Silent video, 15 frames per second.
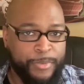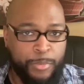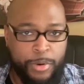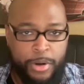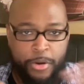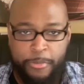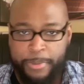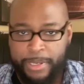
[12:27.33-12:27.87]

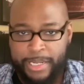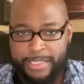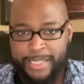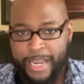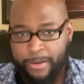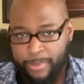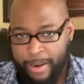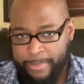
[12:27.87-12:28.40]
we're hoping that
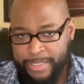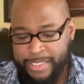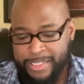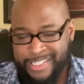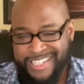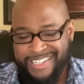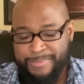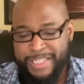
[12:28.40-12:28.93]
Zac Robinson
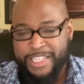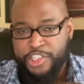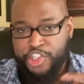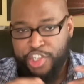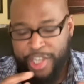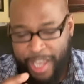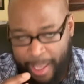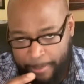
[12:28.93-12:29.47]
is going to be the
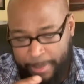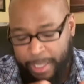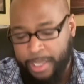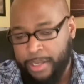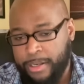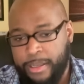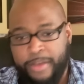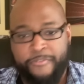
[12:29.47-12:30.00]

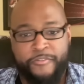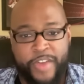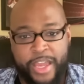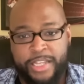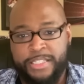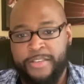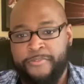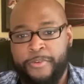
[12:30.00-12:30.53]
champion of
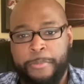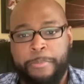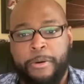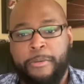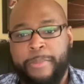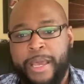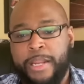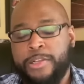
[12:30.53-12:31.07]
fantasy
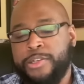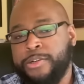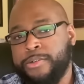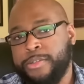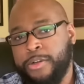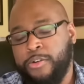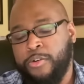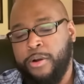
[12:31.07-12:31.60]
football
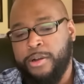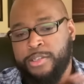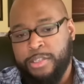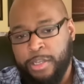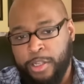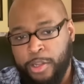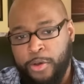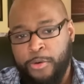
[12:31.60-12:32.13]
managers across
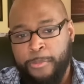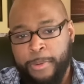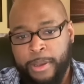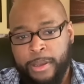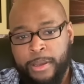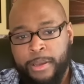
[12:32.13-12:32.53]
the globe,